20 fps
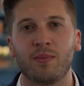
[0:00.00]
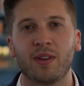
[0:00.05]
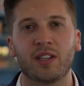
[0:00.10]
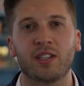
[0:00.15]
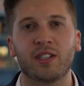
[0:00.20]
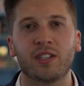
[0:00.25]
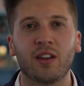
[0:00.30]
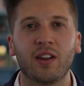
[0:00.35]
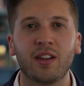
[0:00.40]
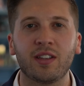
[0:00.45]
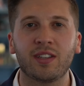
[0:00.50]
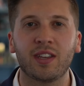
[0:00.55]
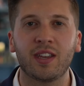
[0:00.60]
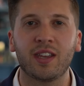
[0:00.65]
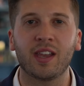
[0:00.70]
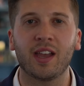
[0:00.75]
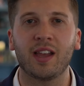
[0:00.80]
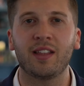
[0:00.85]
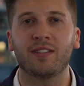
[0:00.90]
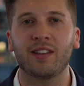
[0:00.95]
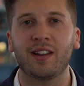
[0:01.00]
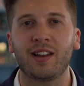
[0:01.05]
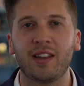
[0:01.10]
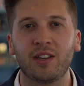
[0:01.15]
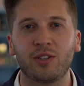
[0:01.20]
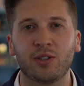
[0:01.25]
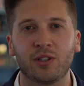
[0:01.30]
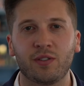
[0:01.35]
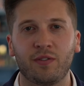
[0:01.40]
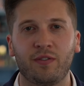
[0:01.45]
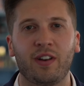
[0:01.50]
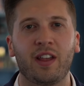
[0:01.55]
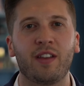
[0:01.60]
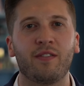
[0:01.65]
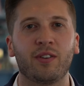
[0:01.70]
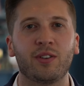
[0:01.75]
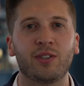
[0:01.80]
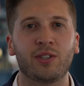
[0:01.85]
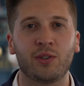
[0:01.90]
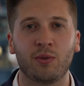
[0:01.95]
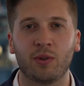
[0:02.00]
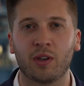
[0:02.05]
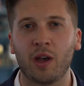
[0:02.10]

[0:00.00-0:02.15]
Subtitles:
exciting and delicious flavors to